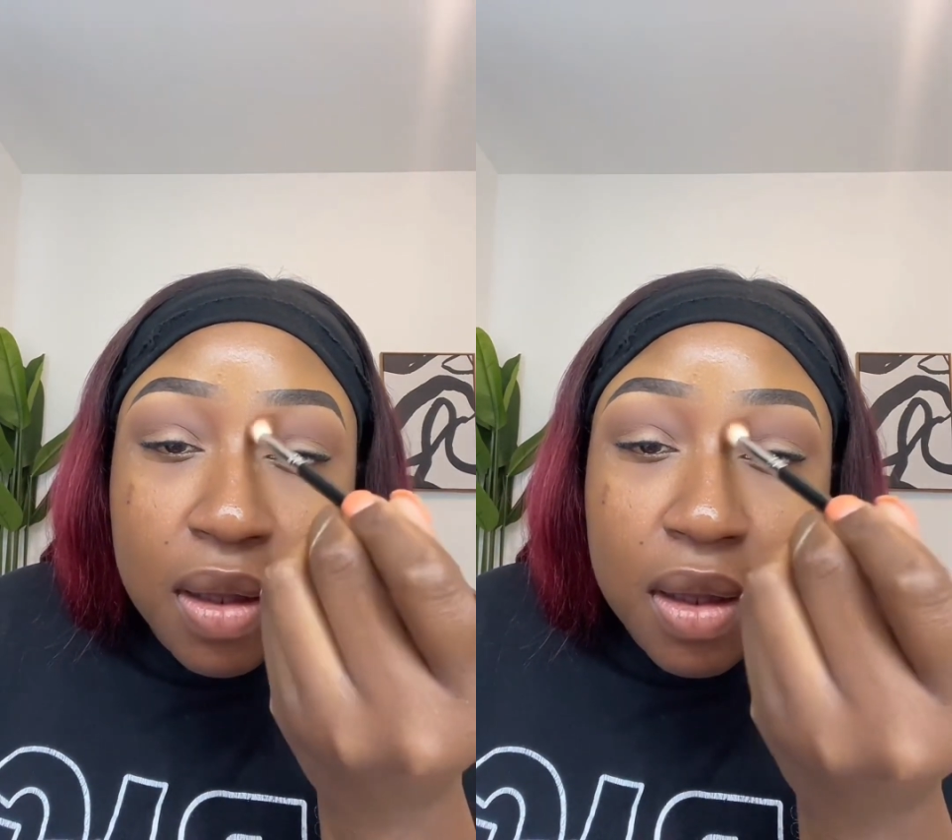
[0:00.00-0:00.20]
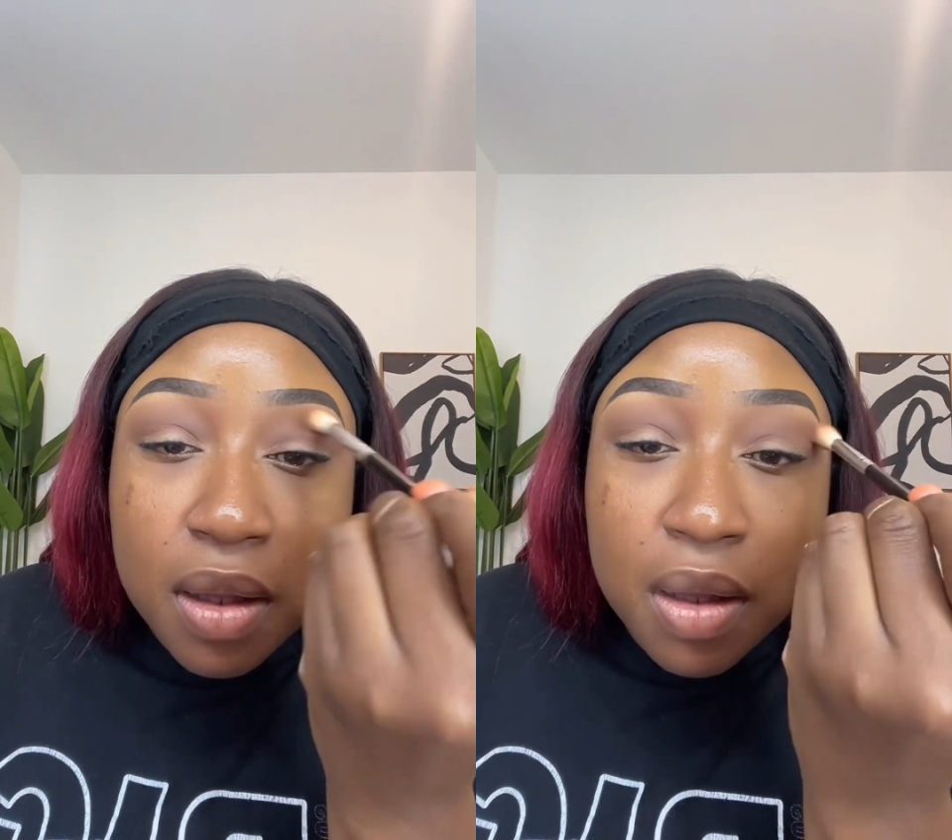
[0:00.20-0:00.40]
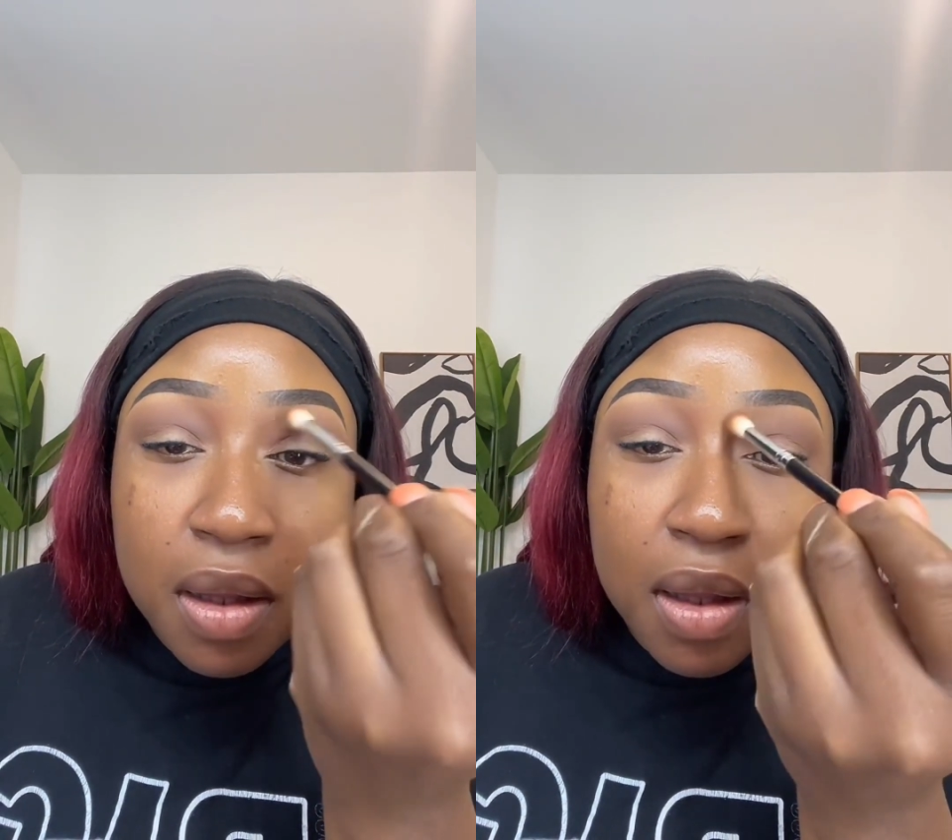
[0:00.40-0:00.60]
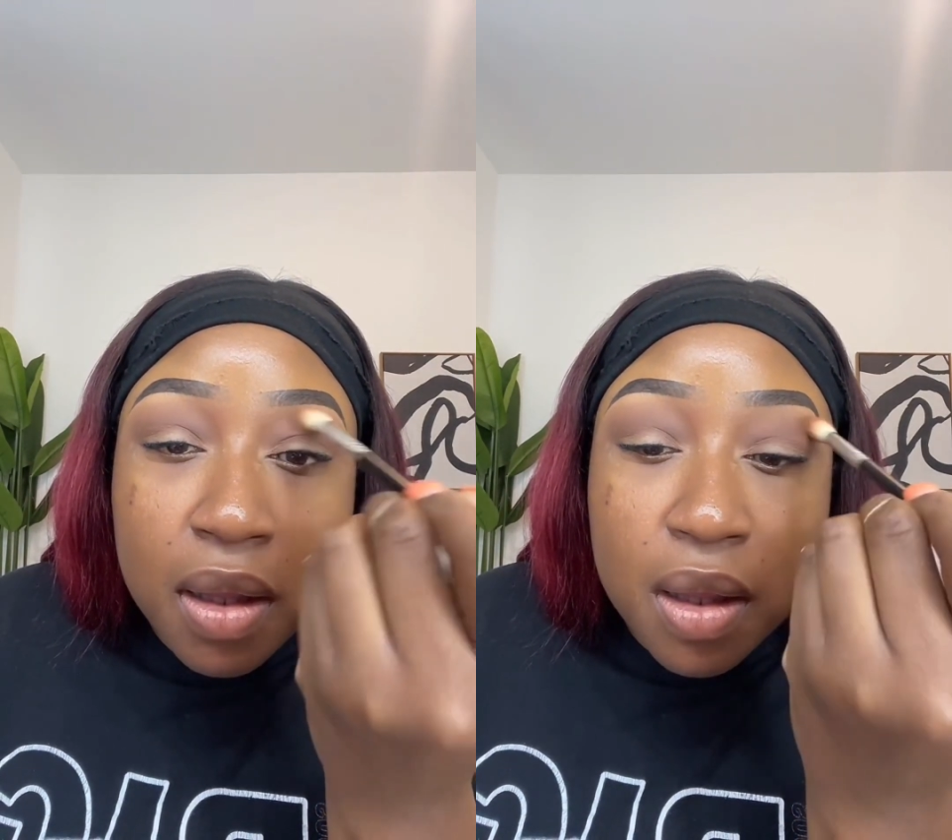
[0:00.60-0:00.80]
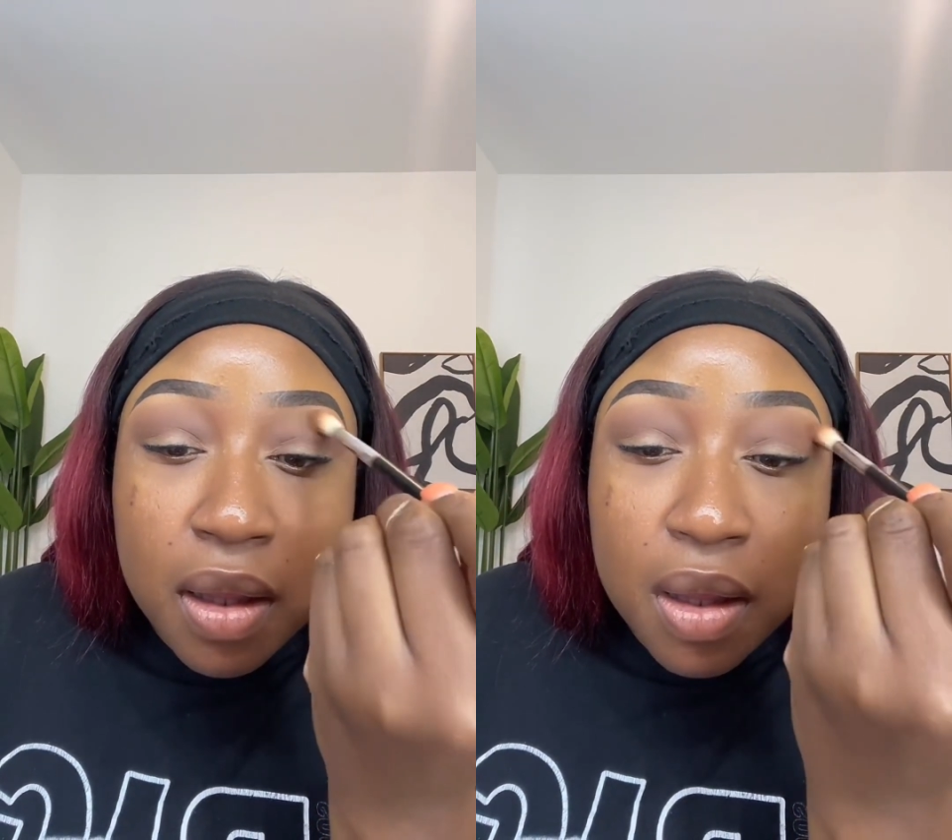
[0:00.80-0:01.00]
do not add
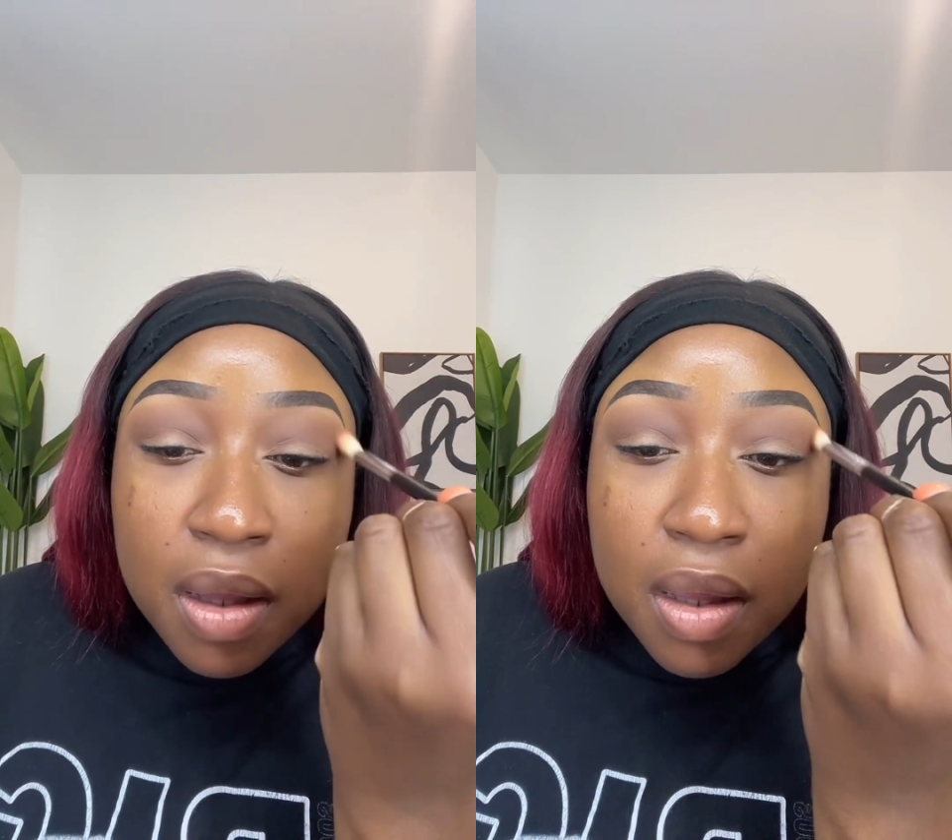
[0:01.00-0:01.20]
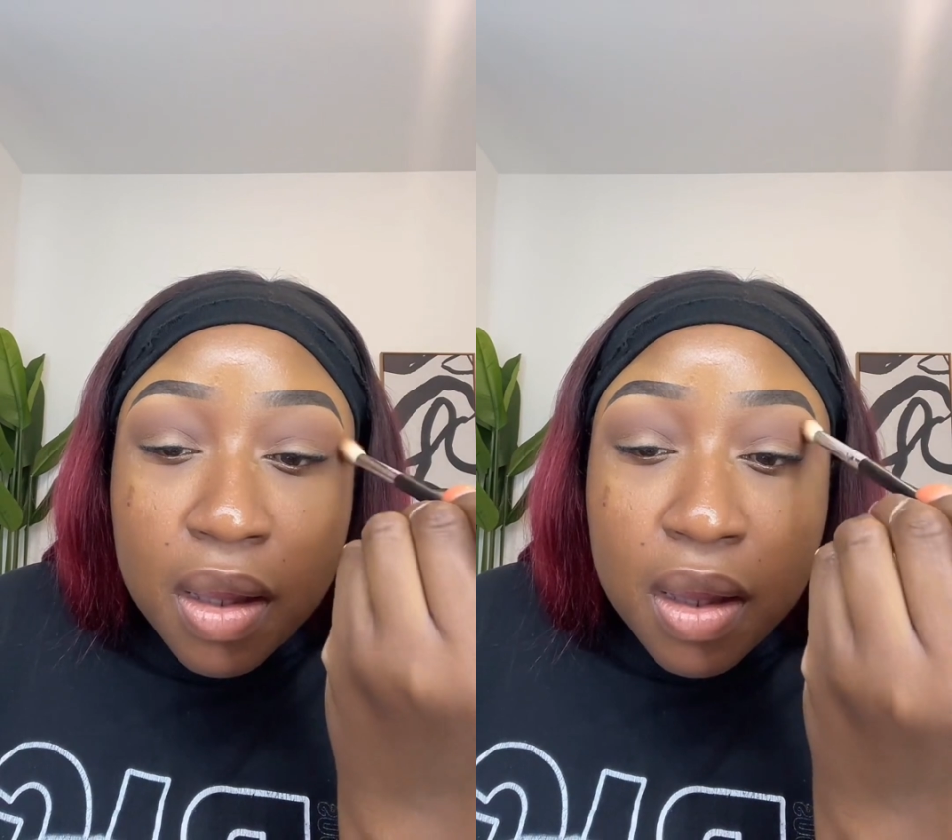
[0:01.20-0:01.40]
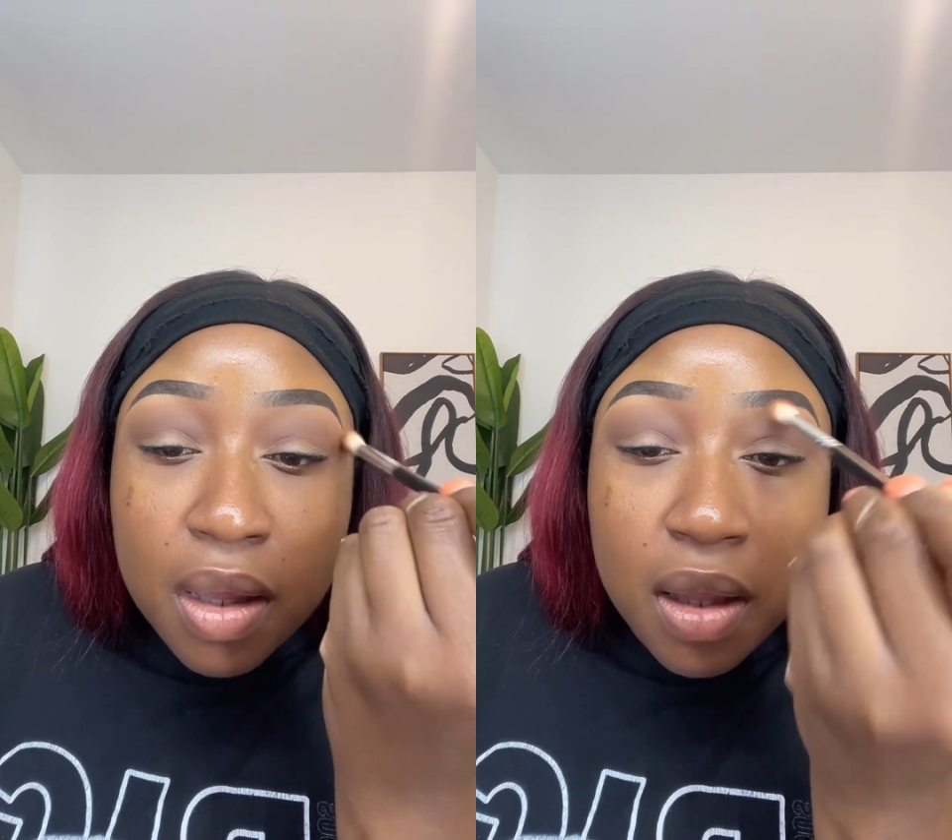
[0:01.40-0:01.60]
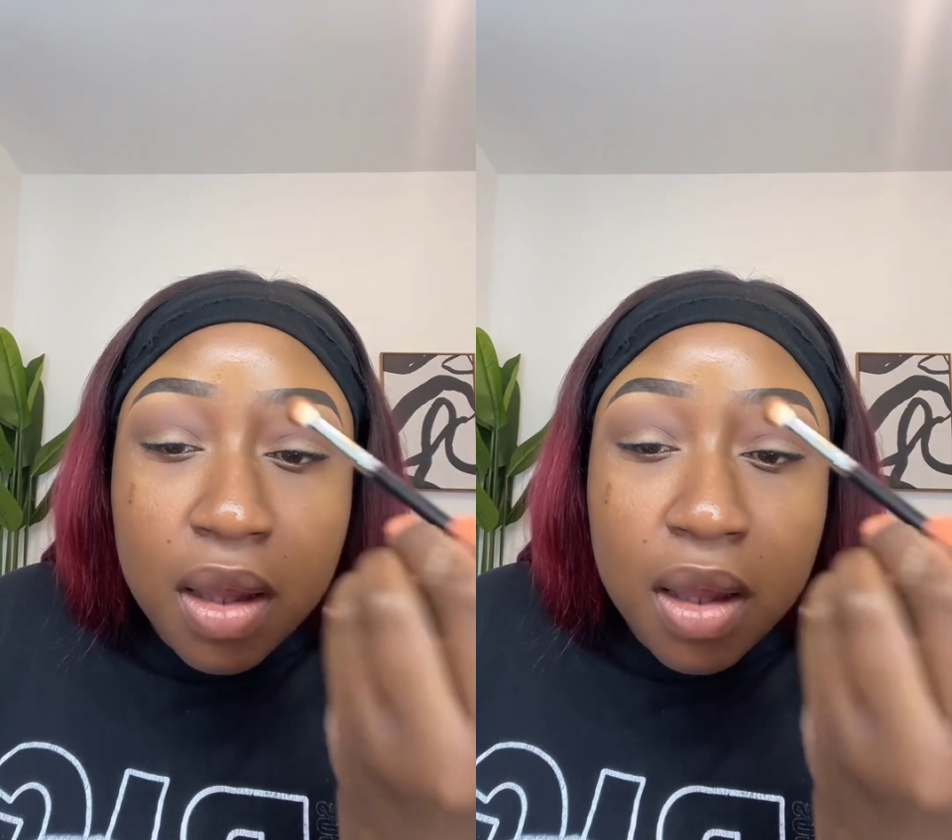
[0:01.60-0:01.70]
any more product.